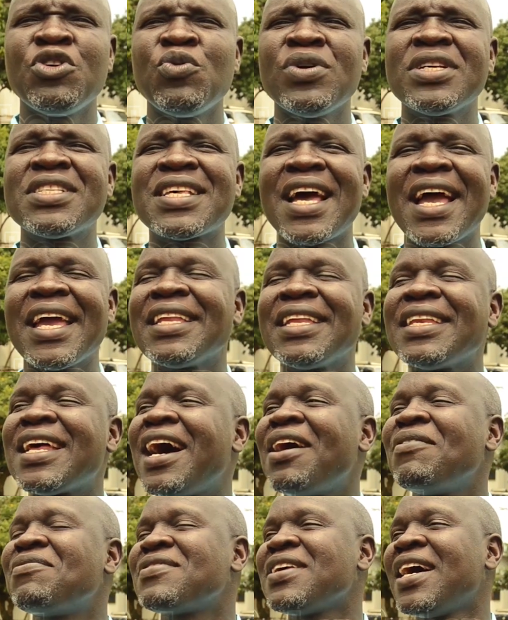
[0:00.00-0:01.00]
we signed
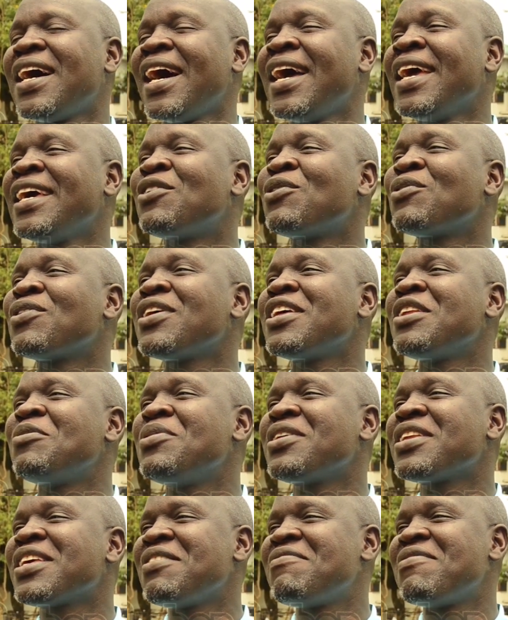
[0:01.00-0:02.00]
after I had already
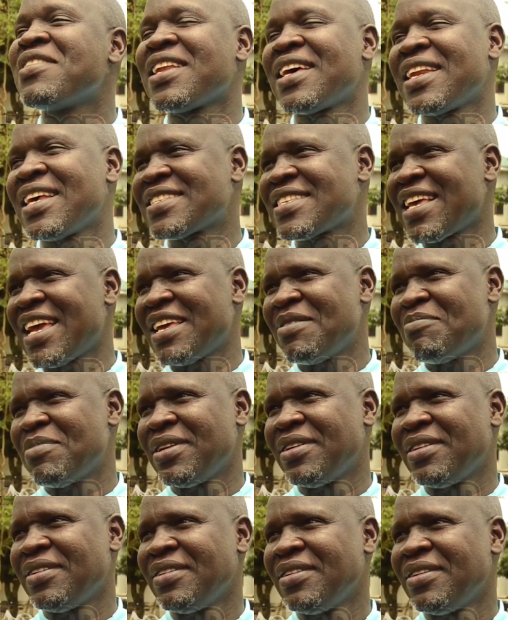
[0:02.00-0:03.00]
been given an assignment,